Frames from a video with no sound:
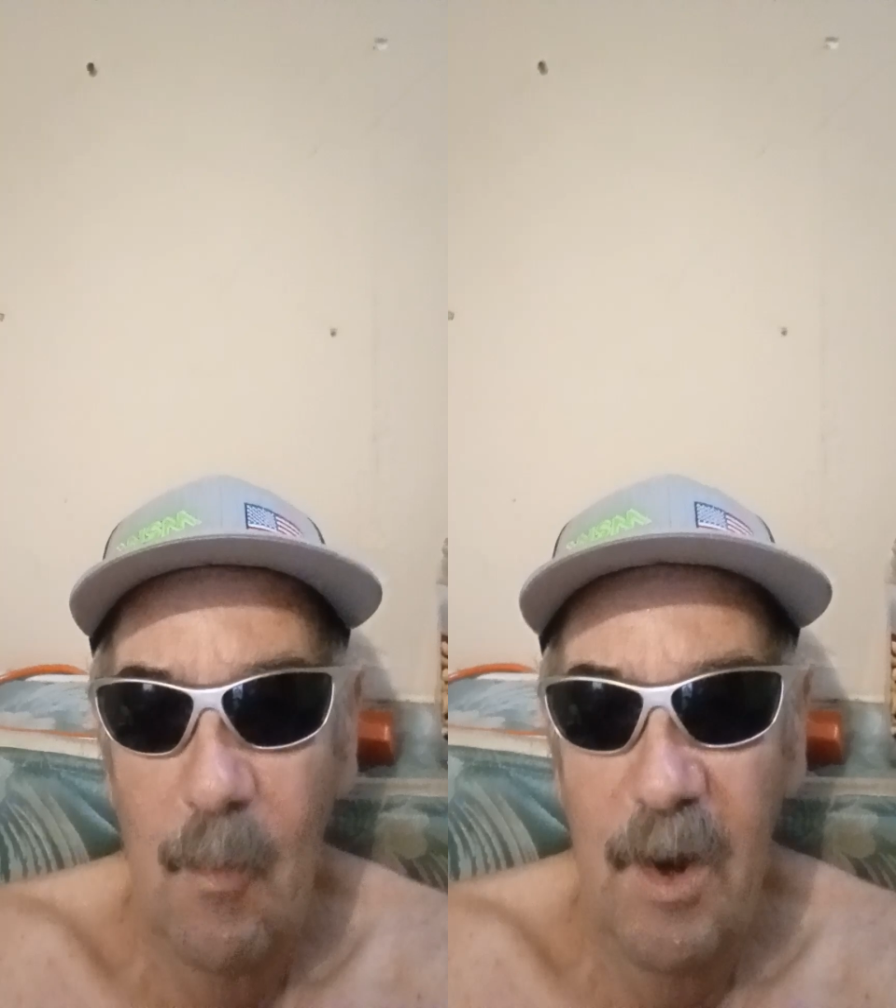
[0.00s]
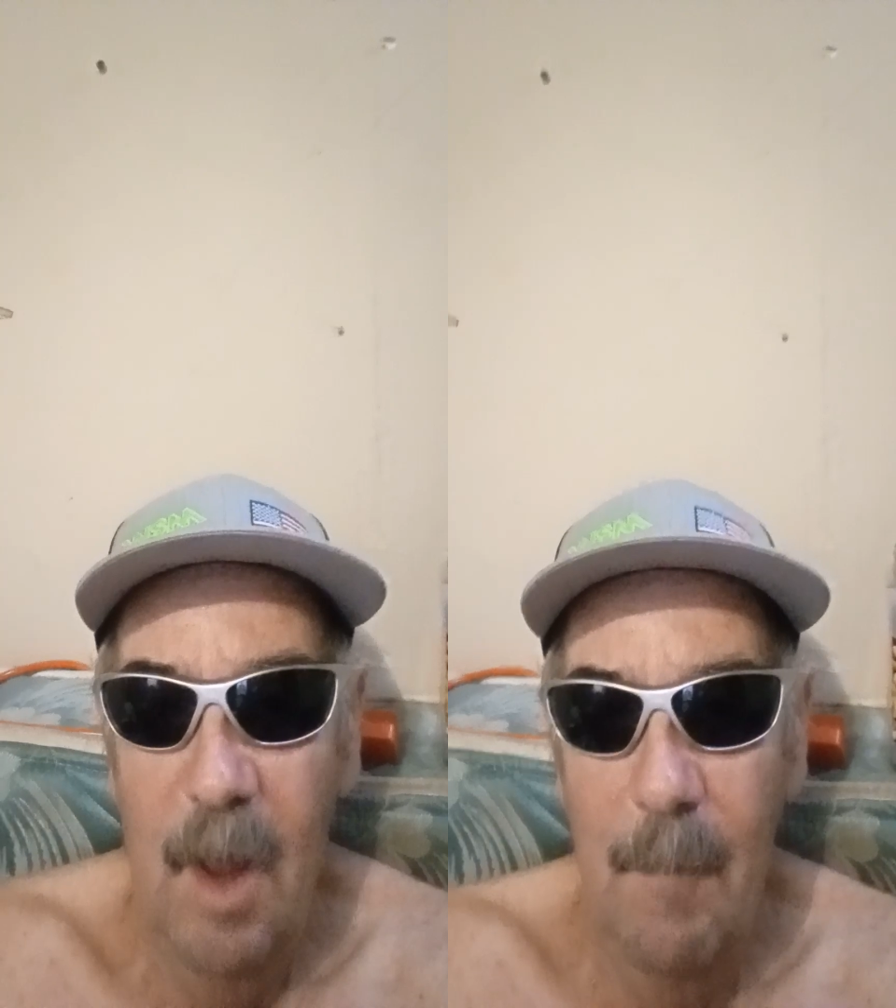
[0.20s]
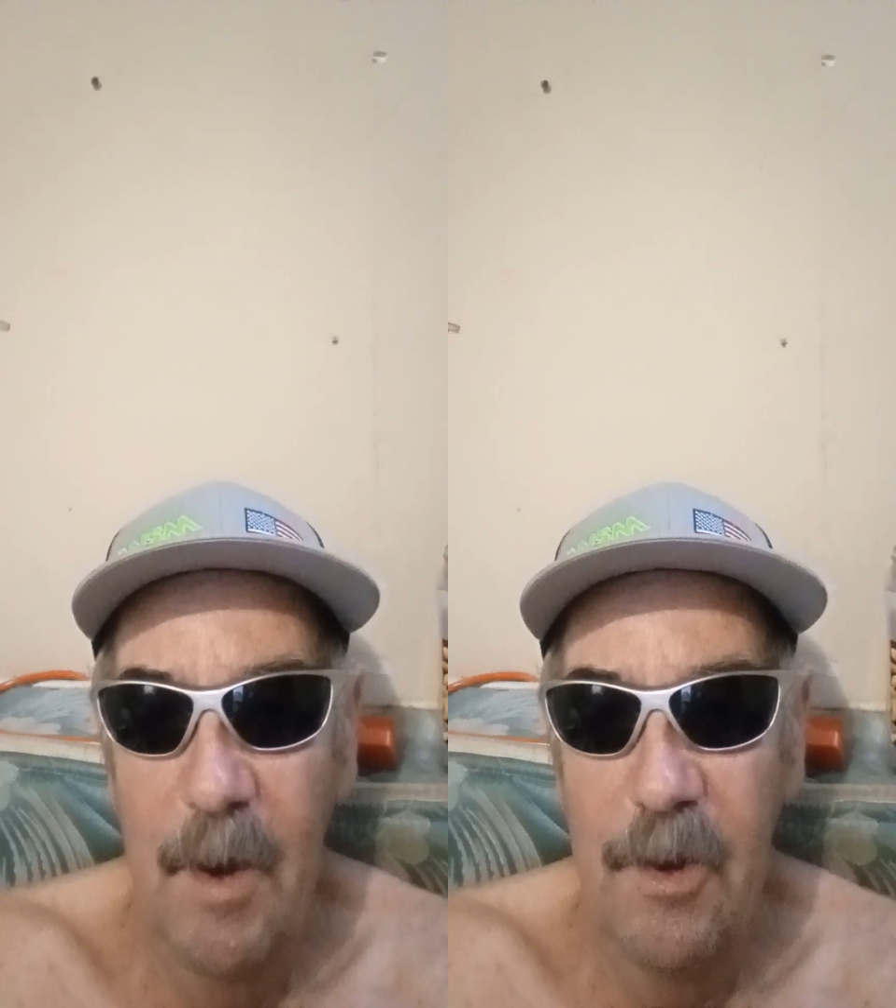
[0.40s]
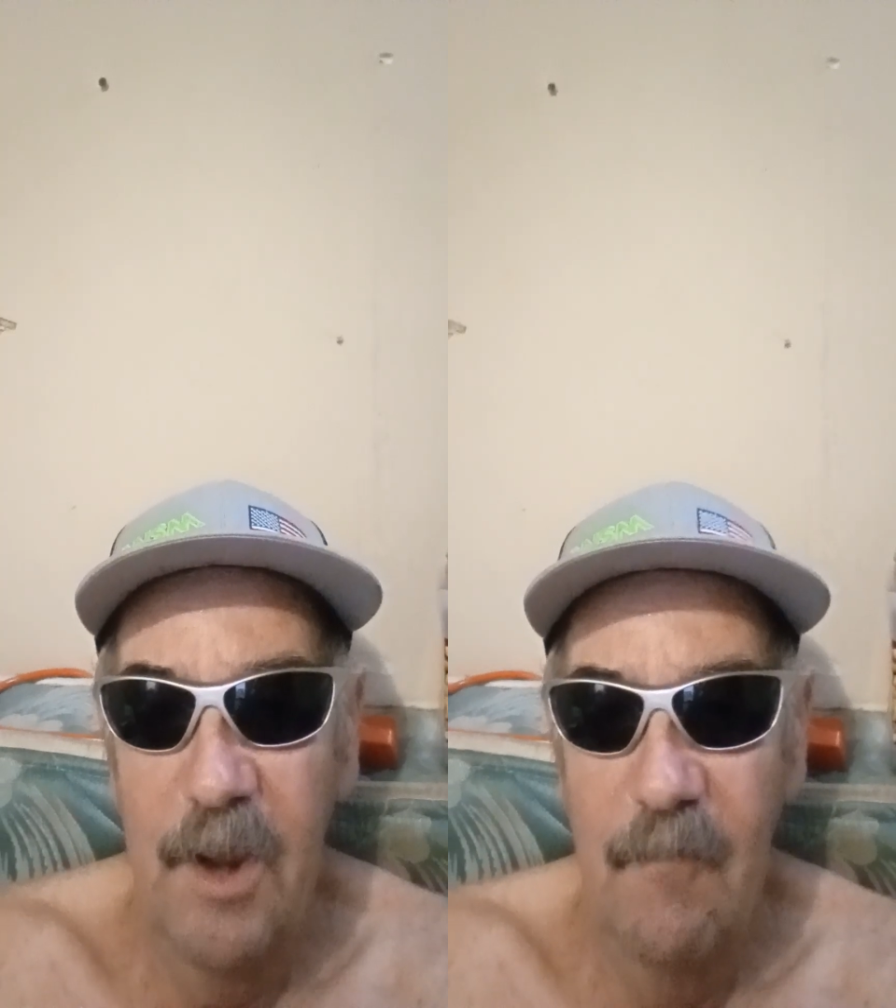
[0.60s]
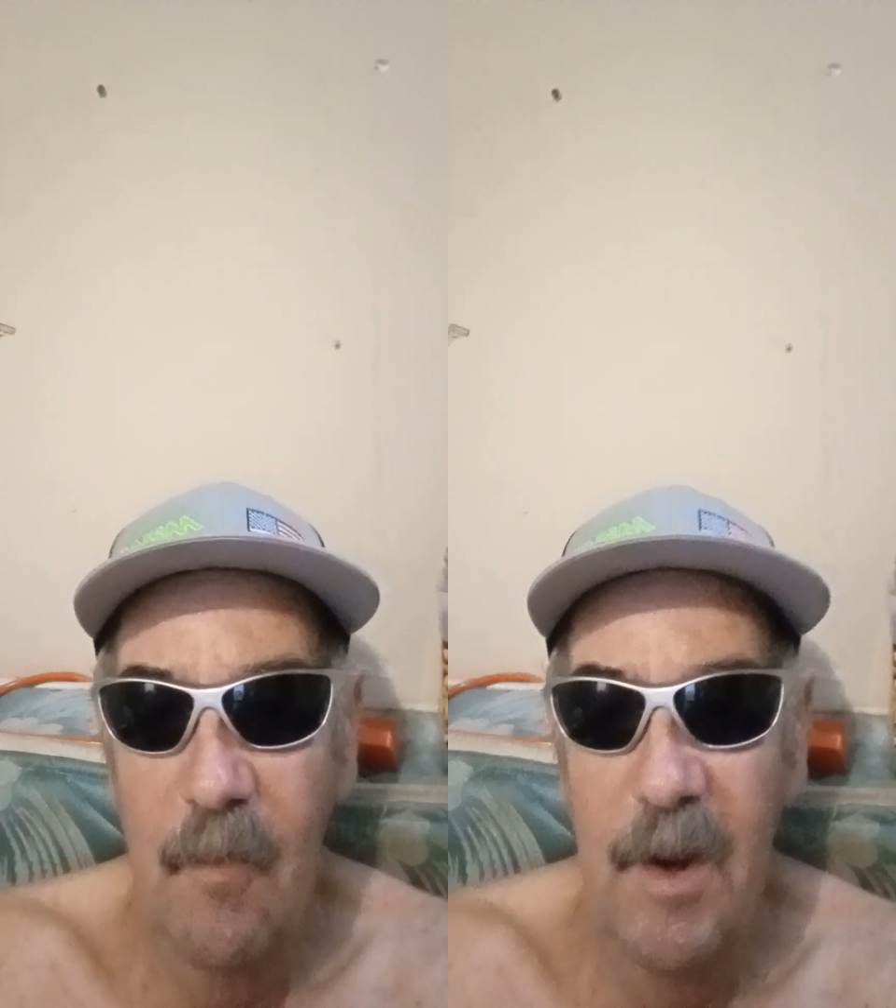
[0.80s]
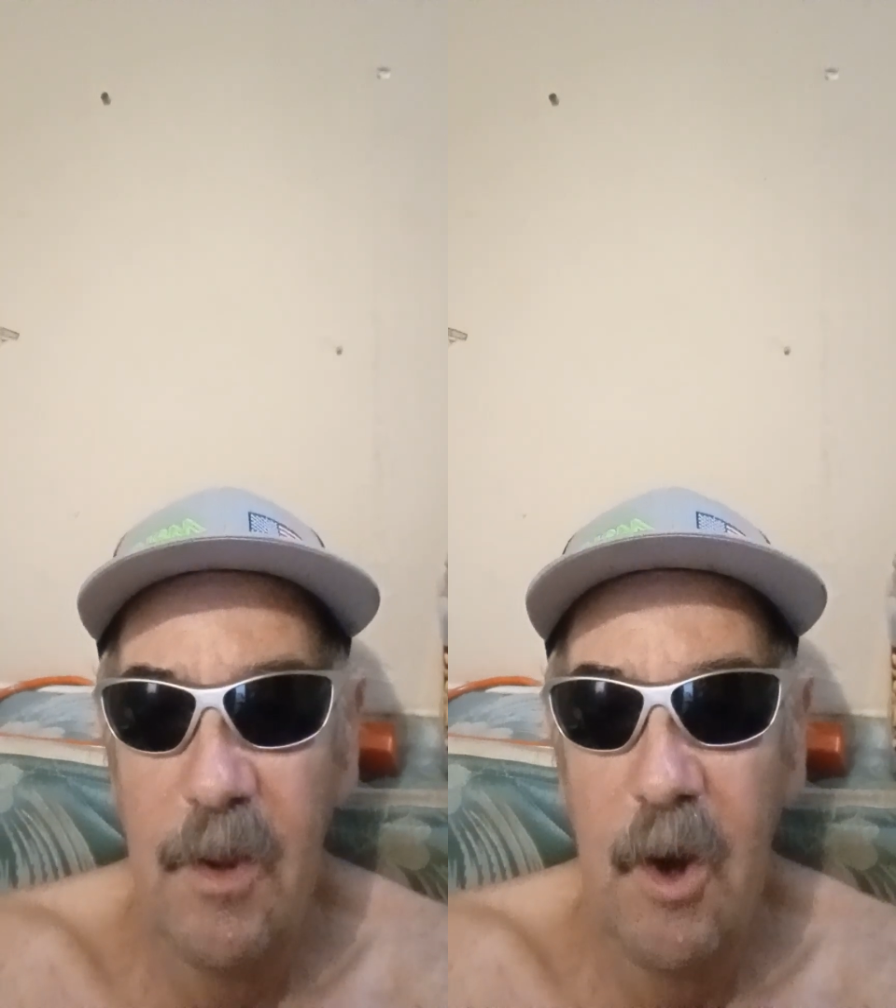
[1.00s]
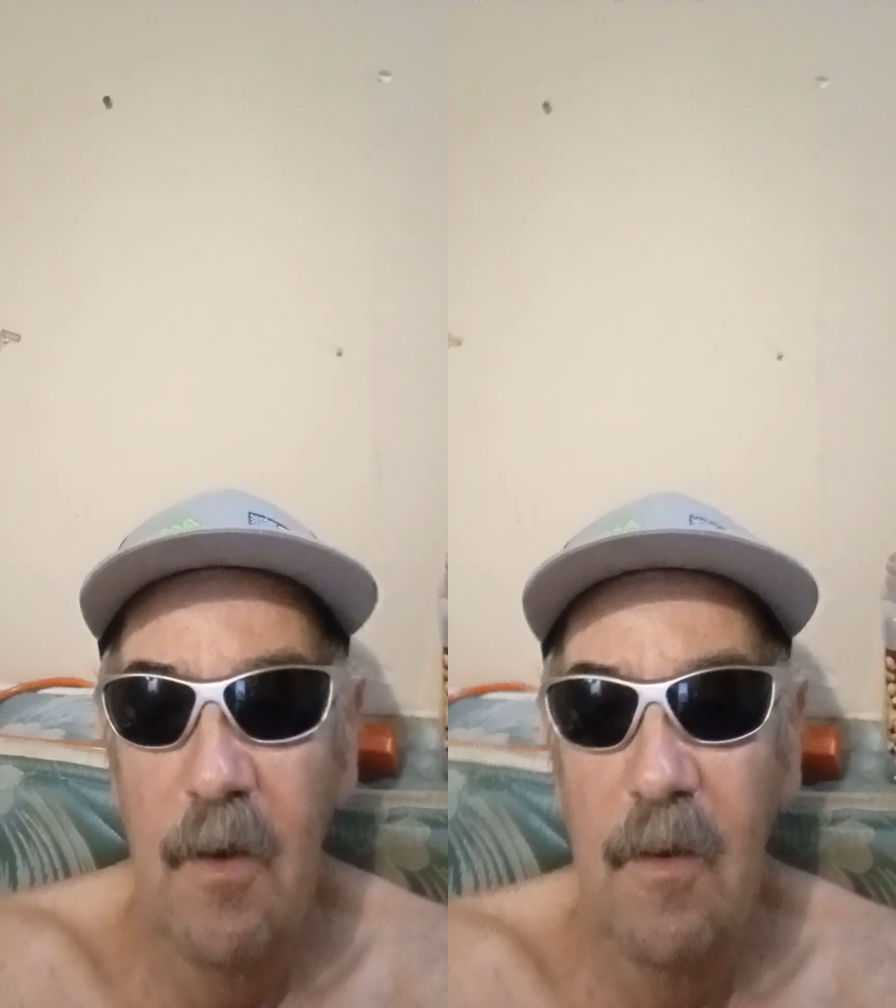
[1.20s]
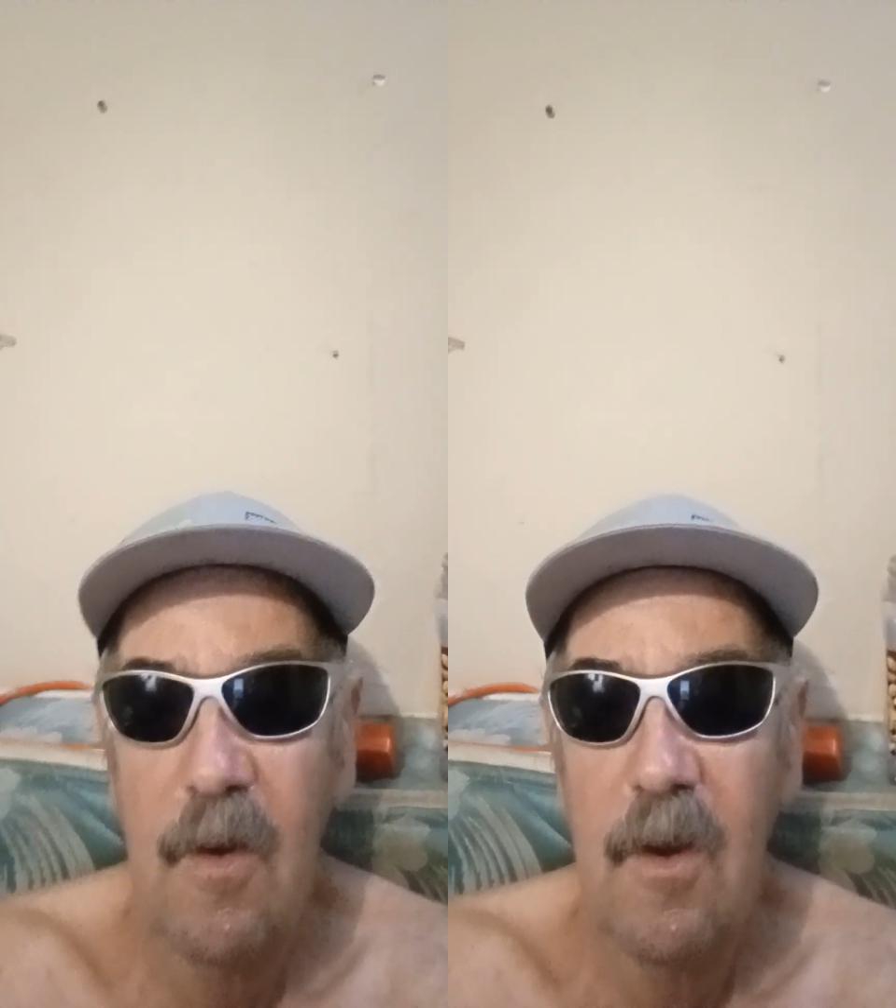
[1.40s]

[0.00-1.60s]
I want to comment on several things here.